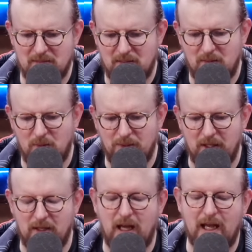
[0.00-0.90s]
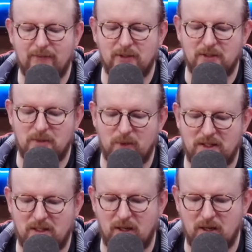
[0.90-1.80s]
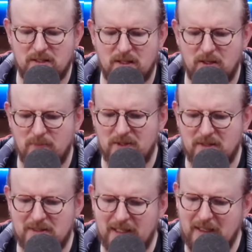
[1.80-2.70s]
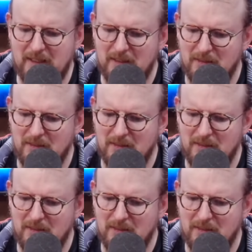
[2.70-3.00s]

Hold on. I haven't looked at what the cards are, but there's like